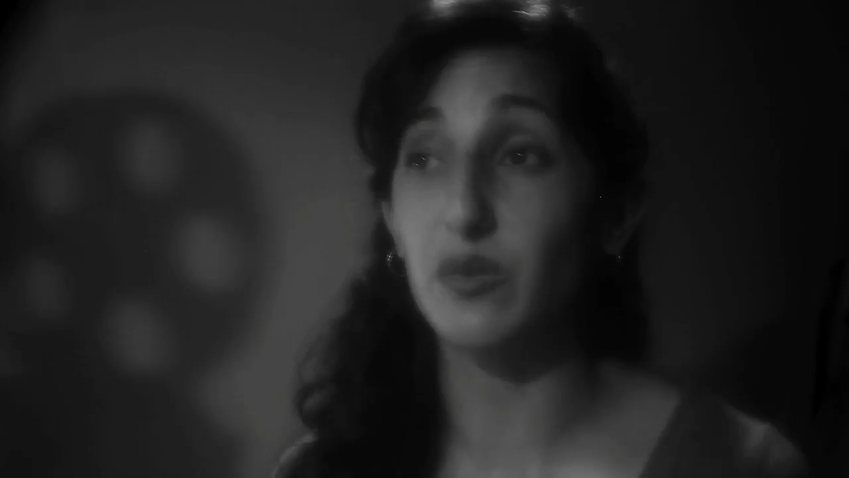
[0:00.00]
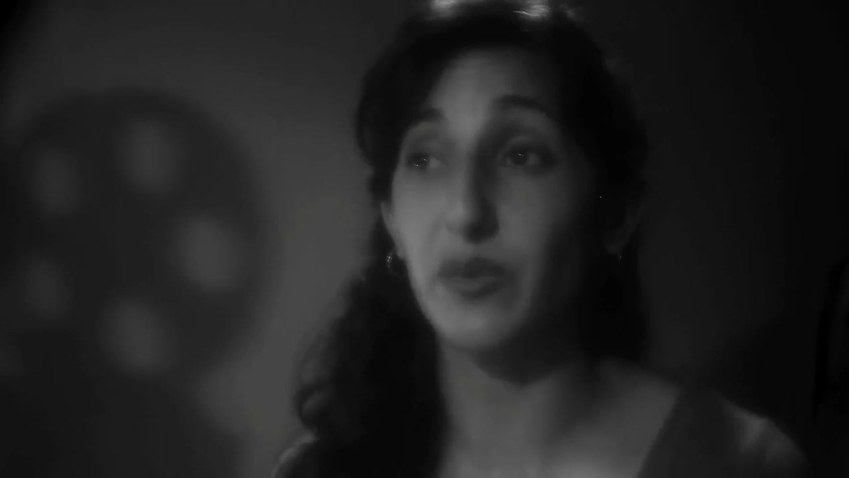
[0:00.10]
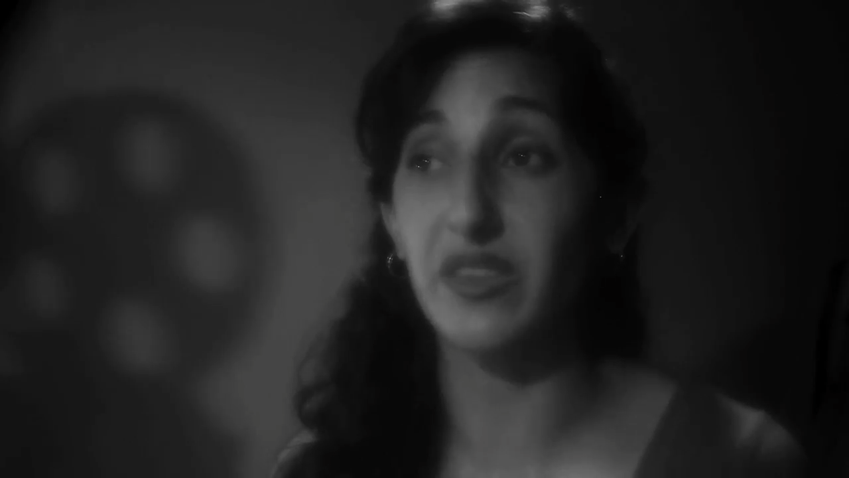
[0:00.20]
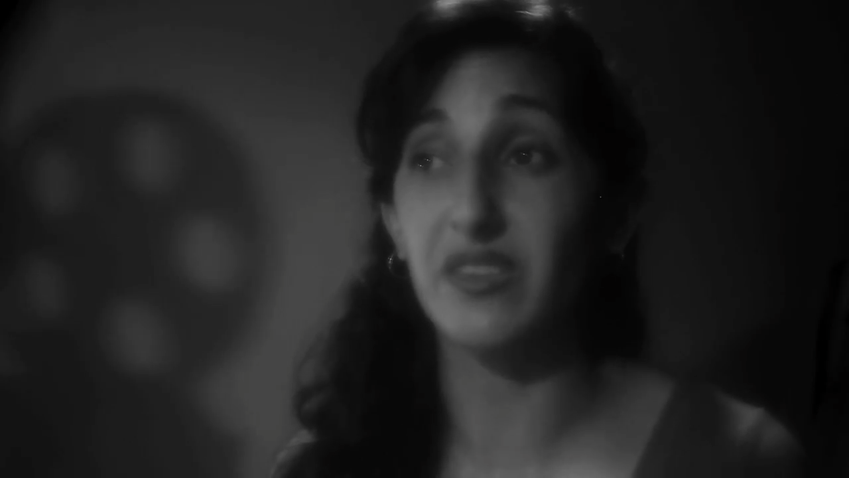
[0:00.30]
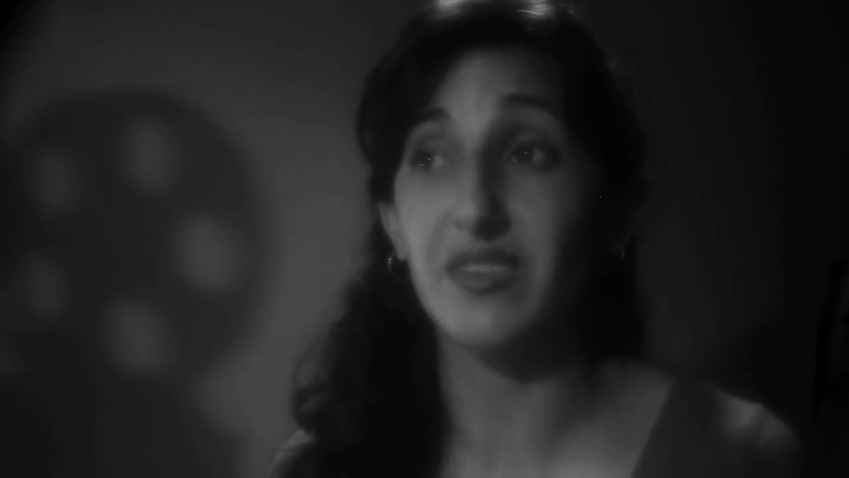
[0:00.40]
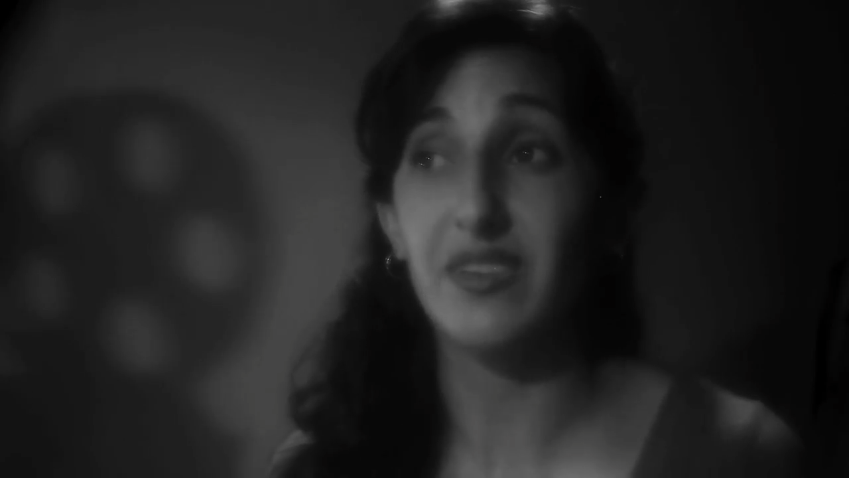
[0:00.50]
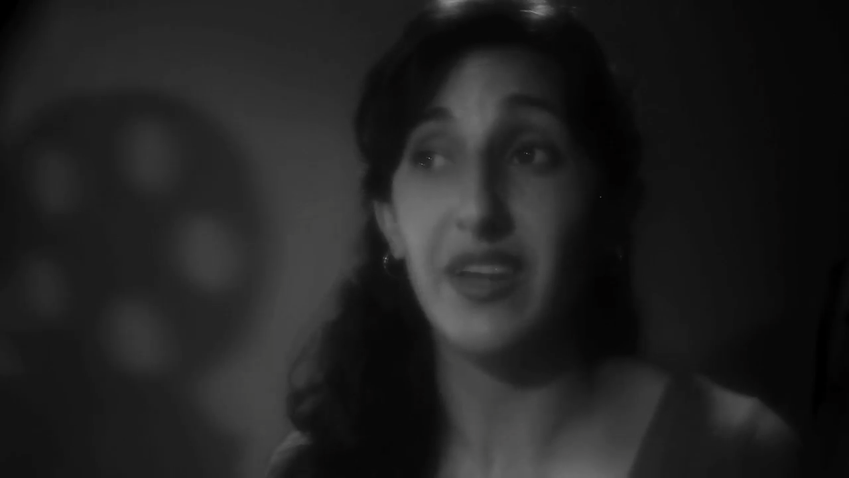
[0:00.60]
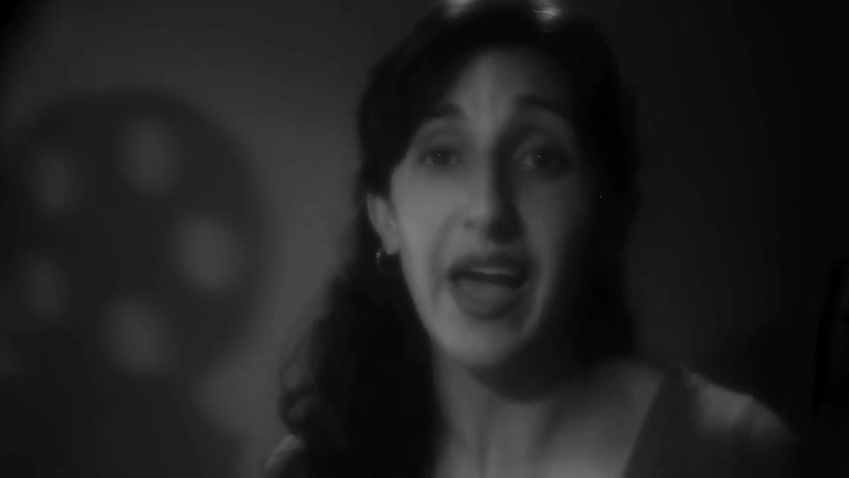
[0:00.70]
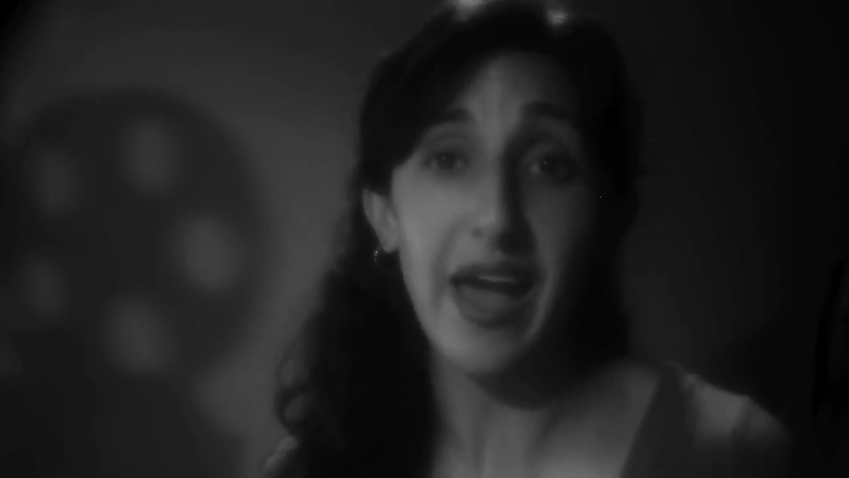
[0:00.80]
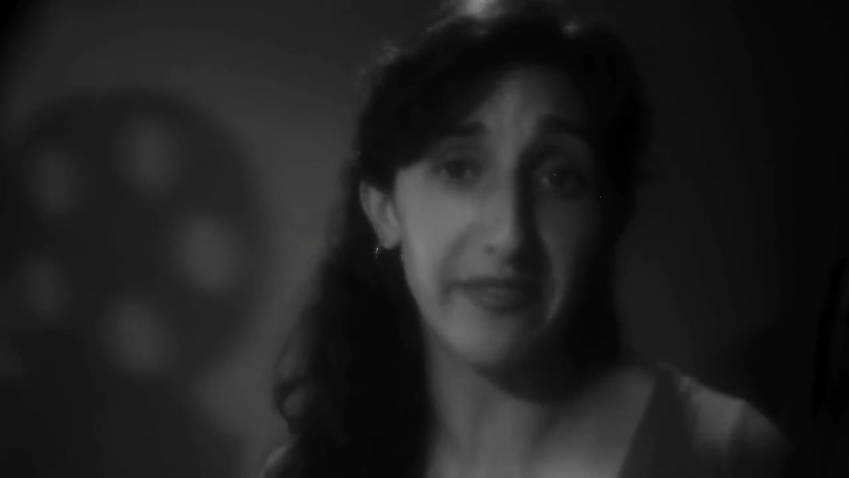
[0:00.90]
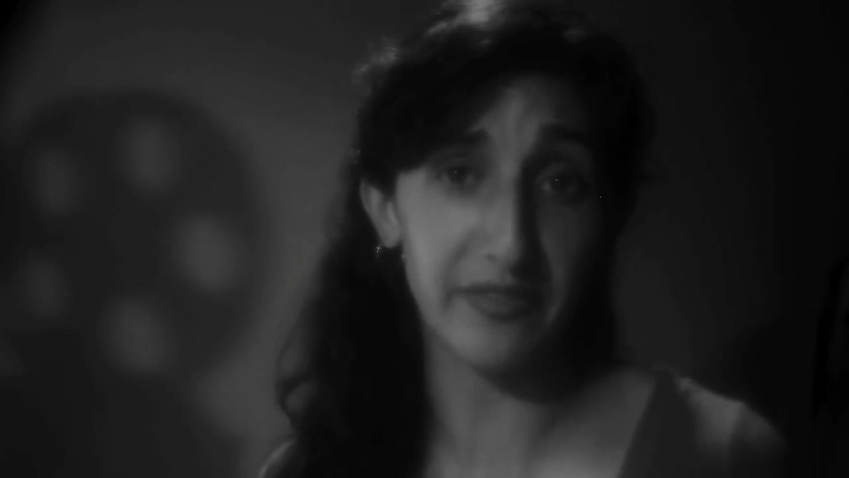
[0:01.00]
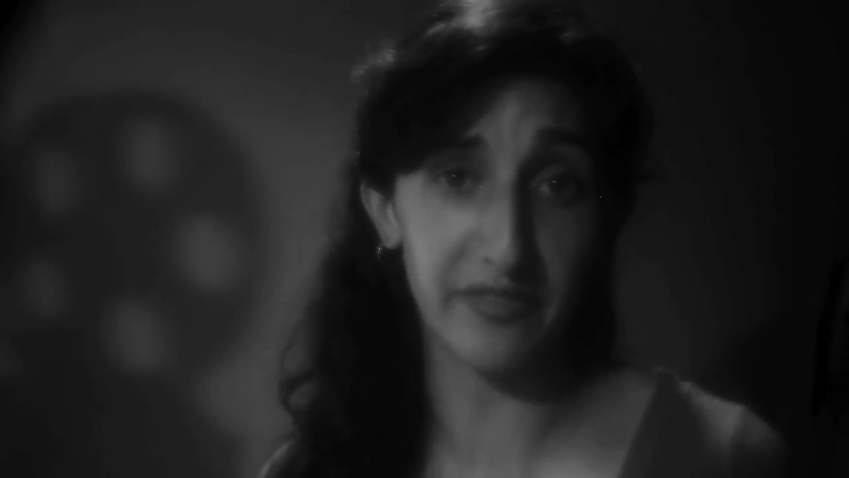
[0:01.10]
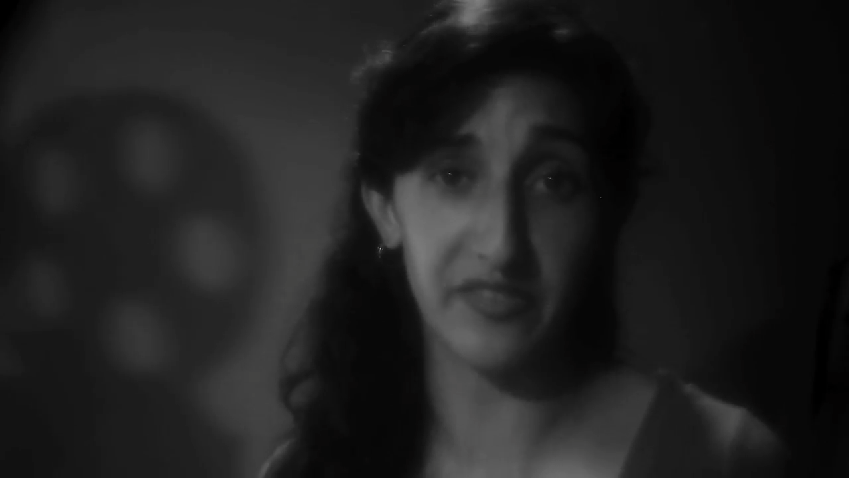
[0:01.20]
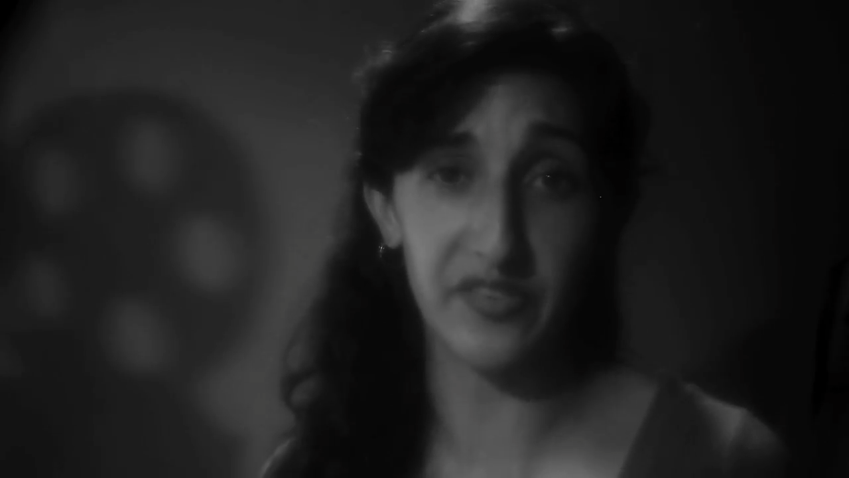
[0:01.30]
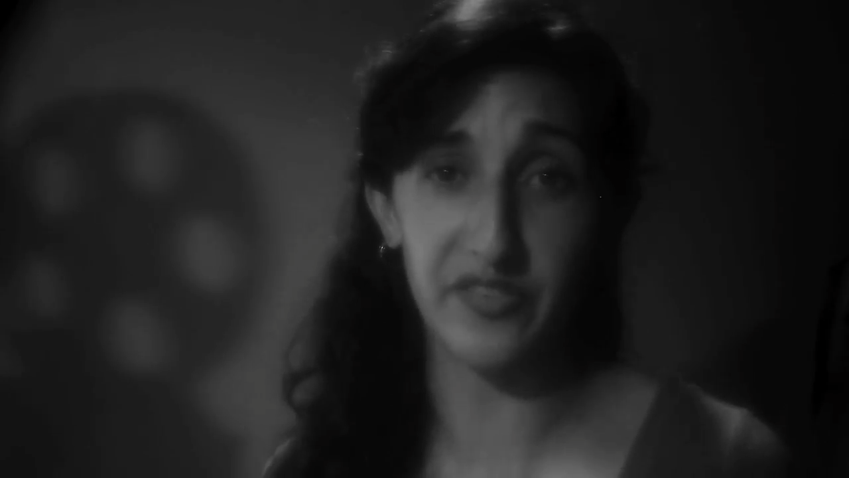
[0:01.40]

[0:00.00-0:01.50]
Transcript: with half of the